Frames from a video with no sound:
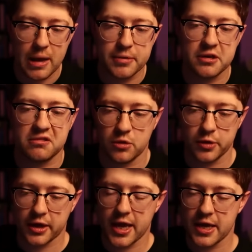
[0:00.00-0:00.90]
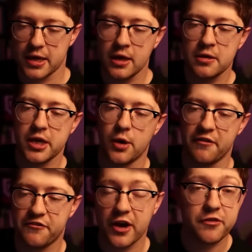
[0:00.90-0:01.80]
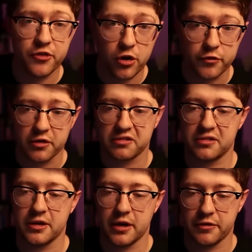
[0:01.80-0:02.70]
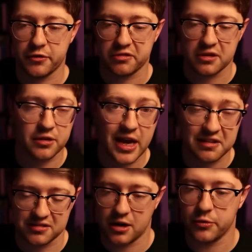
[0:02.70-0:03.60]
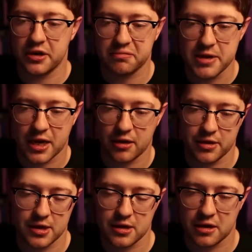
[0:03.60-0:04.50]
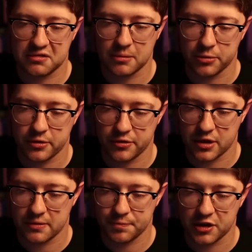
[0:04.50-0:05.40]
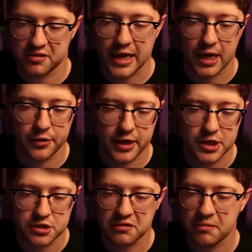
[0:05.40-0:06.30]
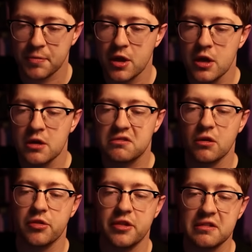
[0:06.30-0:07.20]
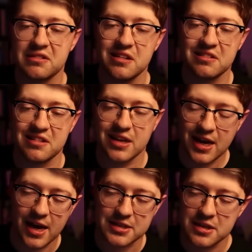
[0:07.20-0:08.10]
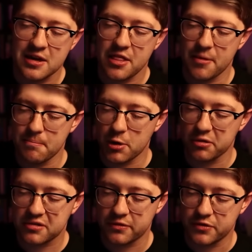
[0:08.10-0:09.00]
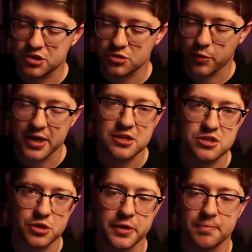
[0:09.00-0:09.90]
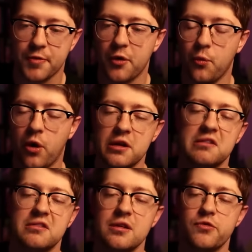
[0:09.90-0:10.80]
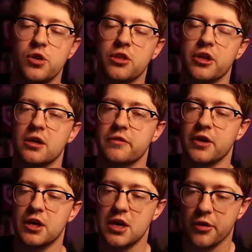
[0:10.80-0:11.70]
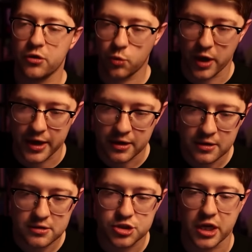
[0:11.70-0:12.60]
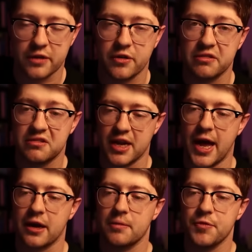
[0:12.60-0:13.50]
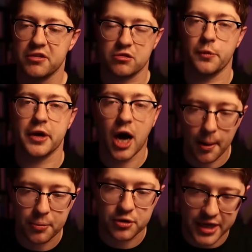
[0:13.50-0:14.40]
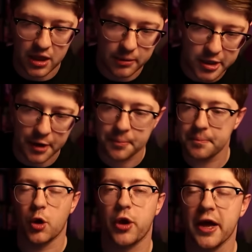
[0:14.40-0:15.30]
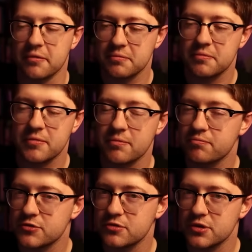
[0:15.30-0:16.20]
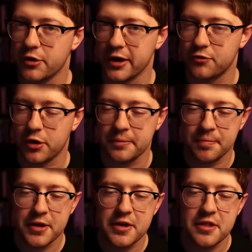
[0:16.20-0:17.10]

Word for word: Maybe it's doing a you know a FIFO versus a, a first in last out when it's making the assembly the, the stack allocations. So this is not the most efficient way to do it. I want to see if you can think of another way to check if our stack is growing up or down. Let me know. Okay, you ready for it?